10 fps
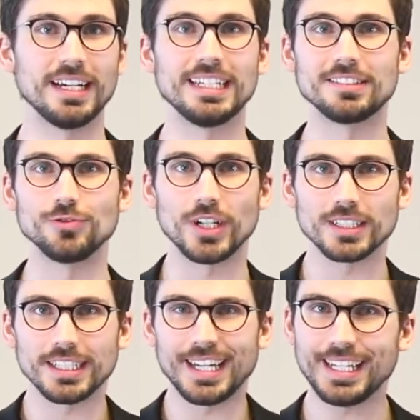is
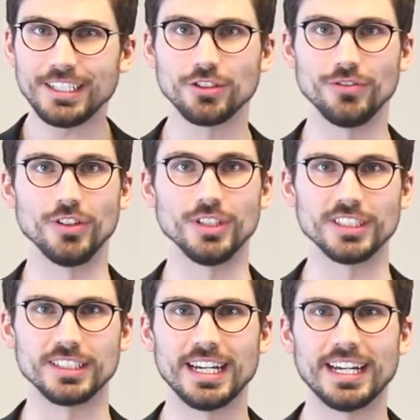rather
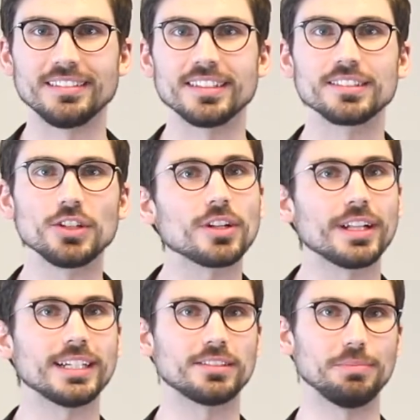introverted and does not
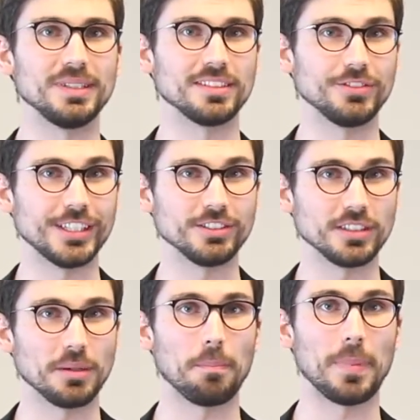like to be surrounded
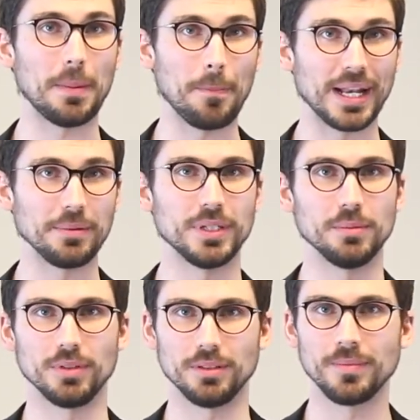by many
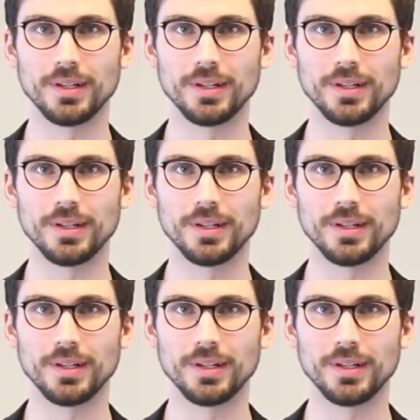people.